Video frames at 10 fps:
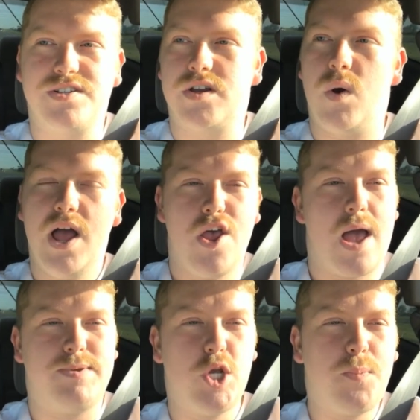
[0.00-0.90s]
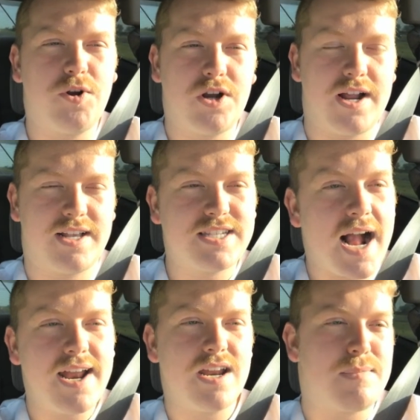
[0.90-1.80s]
And so I'm super
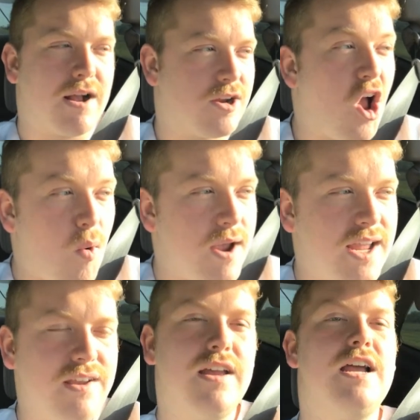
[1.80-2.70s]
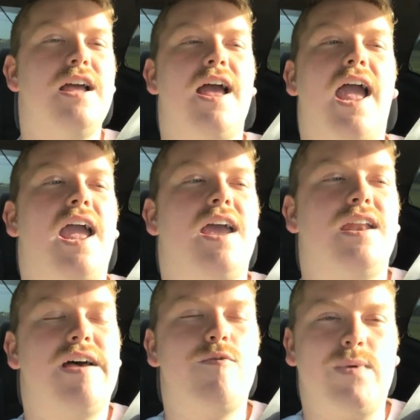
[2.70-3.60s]
excited about going,
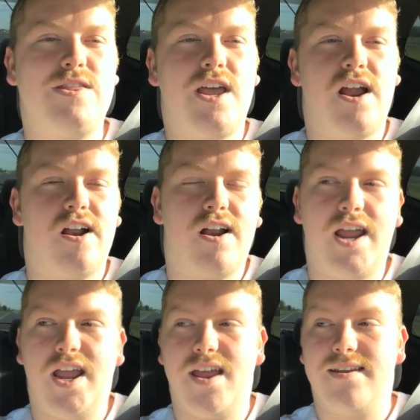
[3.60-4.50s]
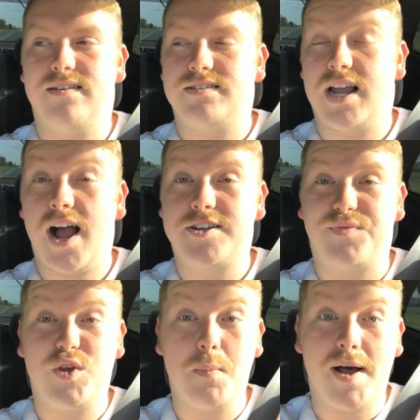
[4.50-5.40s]
and haven't been there in gosh
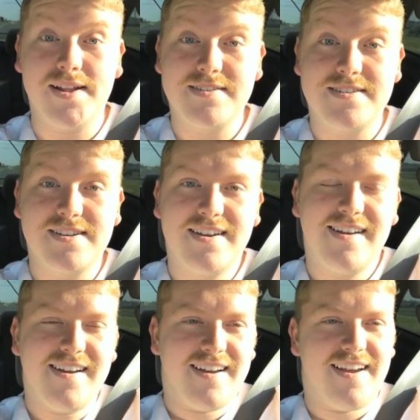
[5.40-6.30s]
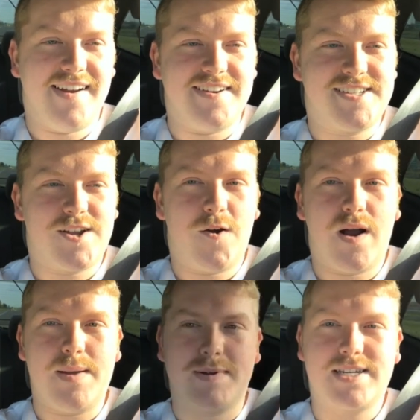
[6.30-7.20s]
a few months, and so
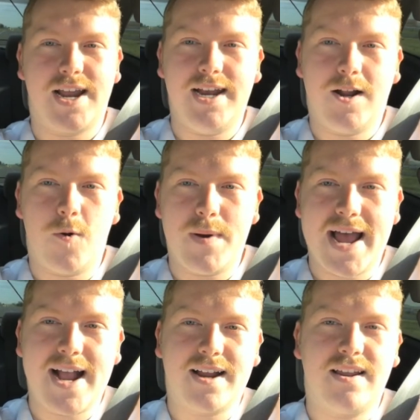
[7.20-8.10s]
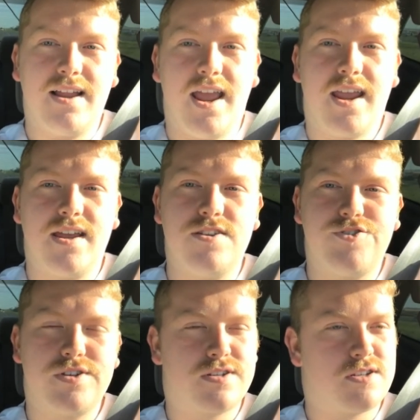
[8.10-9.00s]
I'm excited to go back
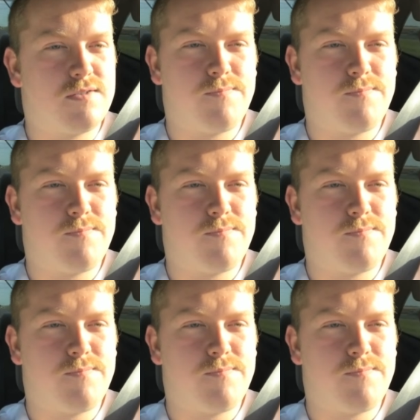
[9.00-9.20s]
and just